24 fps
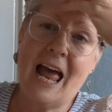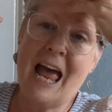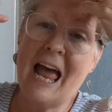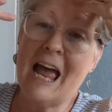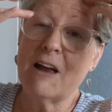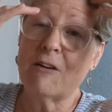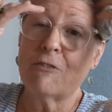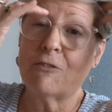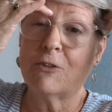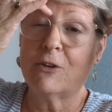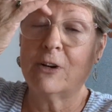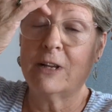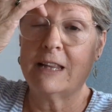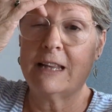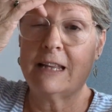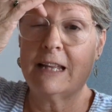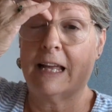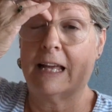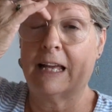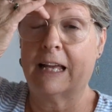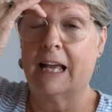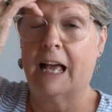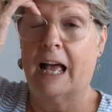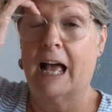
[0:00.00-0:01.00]

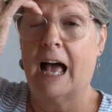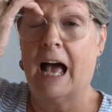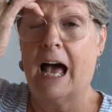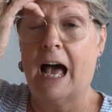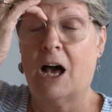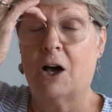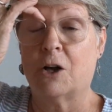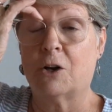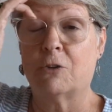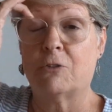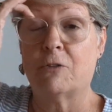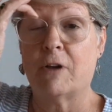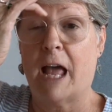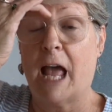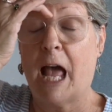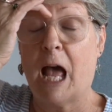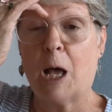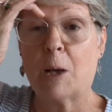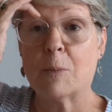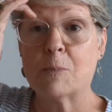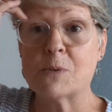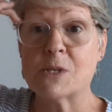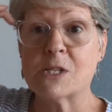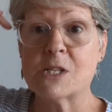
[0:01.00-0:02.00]
everything out of
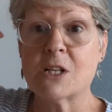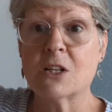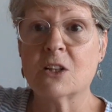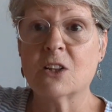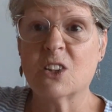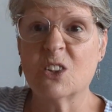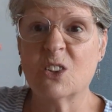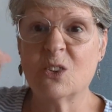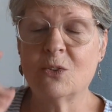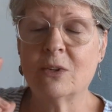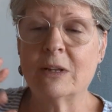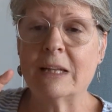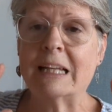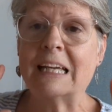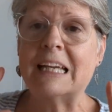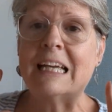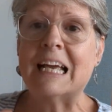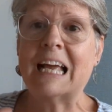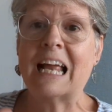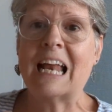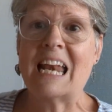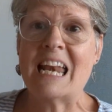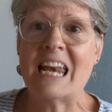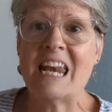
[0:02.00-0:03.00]
absolutely
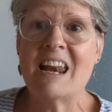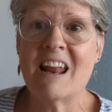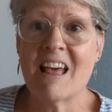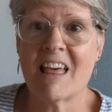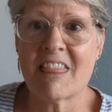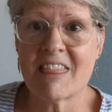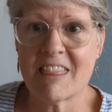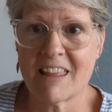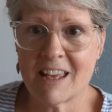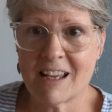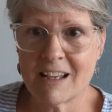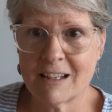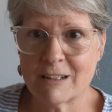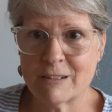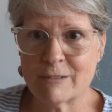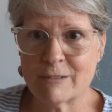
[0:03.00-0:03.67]
nothing.